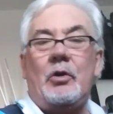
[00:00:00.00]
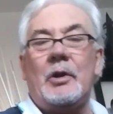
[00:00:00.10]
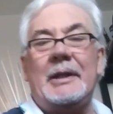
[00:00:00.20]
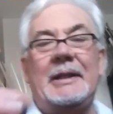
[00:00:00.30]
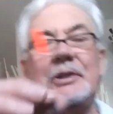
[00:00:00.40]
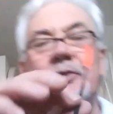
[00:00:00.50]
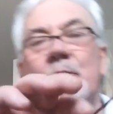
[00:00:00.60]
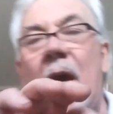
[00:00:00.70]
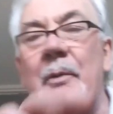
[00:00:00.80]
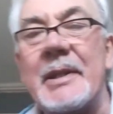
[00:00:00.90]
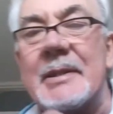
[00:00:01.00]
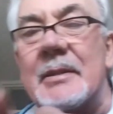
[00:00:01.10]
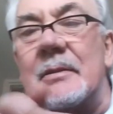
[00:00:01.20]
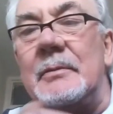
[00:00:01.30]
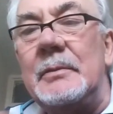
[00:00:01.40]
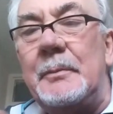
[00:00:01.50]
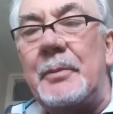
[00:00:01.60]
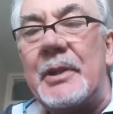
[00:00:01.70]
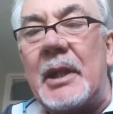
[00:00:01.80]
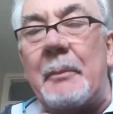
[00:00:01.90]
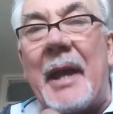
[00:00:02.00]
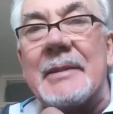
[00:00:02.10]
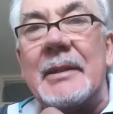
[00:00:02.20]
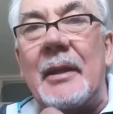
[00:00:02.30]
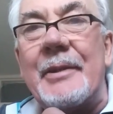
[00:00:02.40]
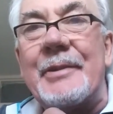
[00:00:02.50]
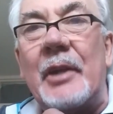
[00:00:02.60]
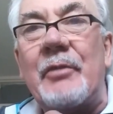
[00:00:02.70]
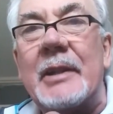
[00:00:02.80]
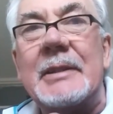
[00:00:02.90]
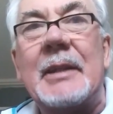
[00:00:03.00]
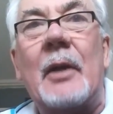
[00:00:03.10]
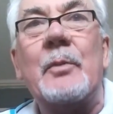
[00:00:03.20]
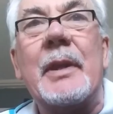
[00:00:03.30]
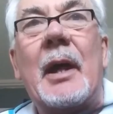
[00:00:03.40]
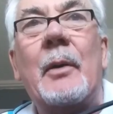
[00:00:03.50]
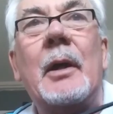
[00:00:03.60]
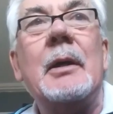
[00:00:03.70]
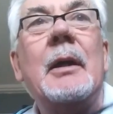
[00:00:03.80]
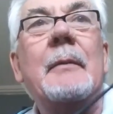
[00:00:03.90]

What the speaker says: All I need to do now is to put the capacity on the side, write it down with our